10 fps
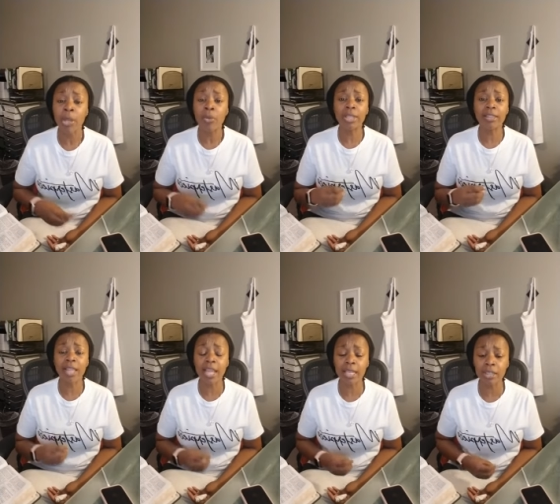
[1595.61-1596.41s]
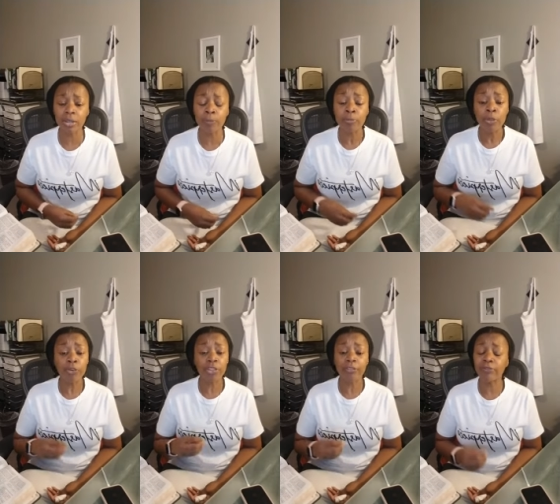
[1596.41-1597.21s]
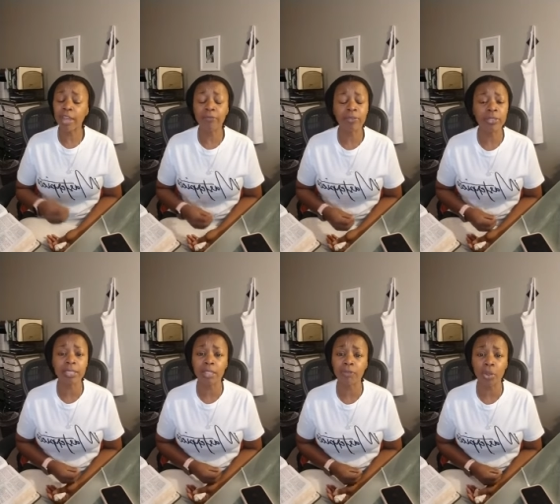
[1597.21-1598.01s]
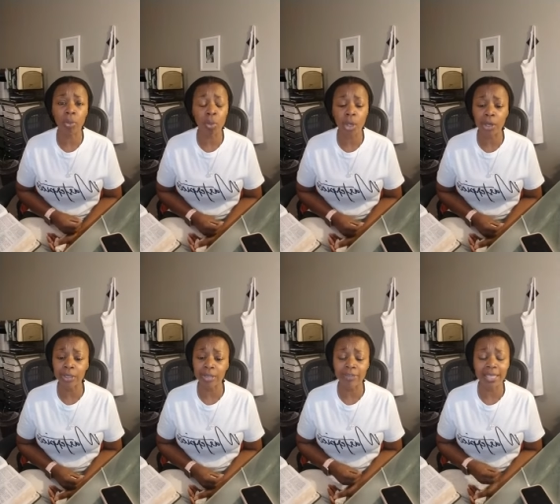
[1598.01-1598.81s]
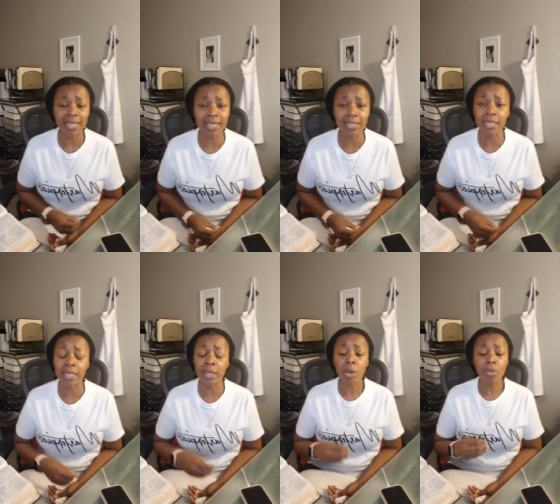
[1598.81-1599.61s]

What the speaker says: We thank you for the faithfulness of your word of healing.